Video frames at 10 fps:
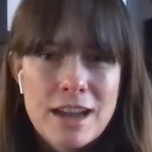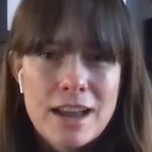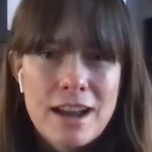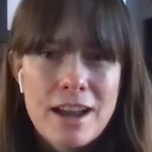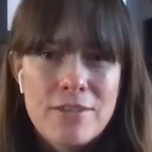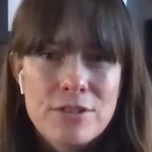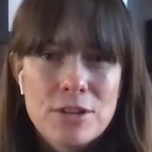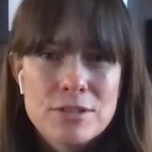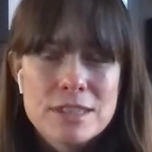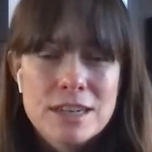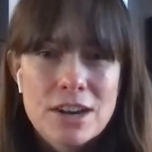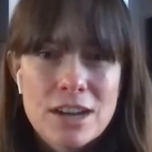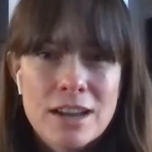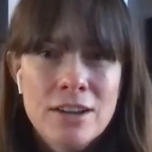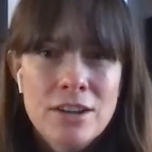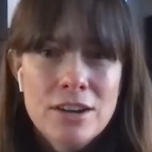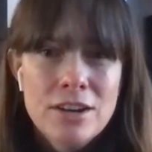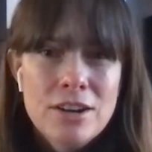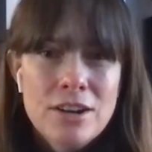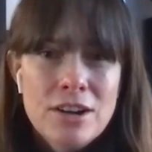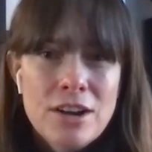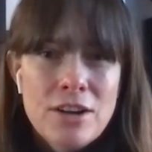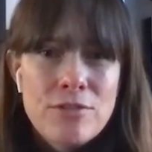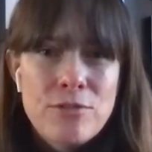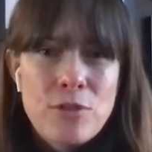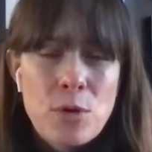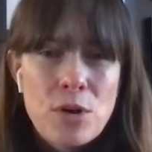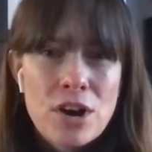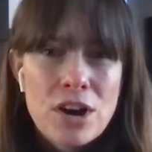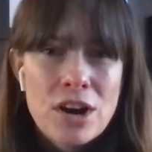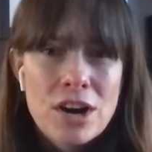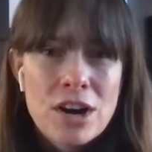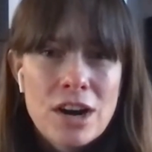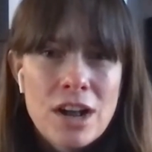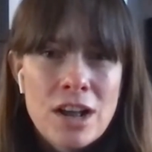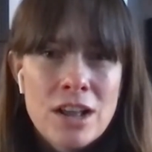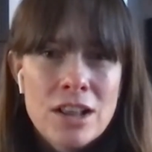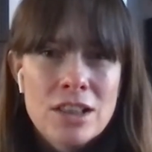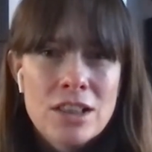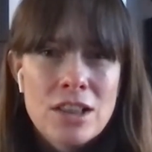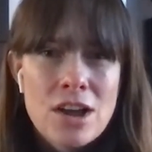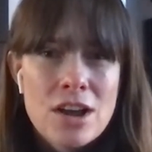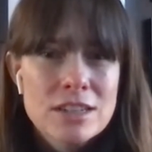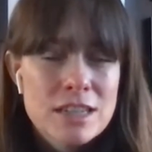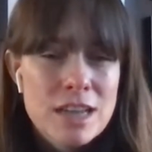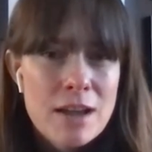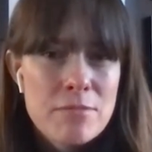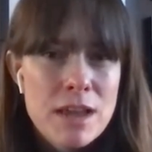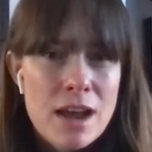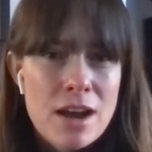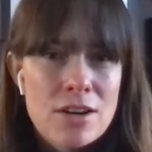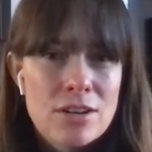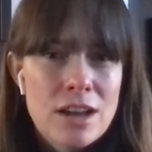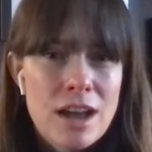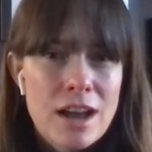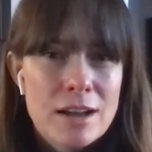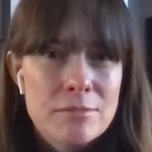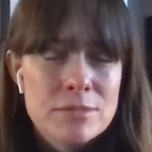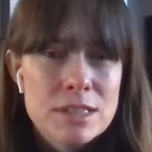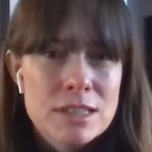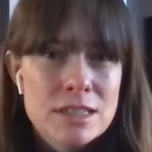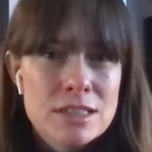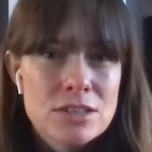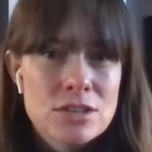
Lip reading: that I've known Sara for a long time now. Since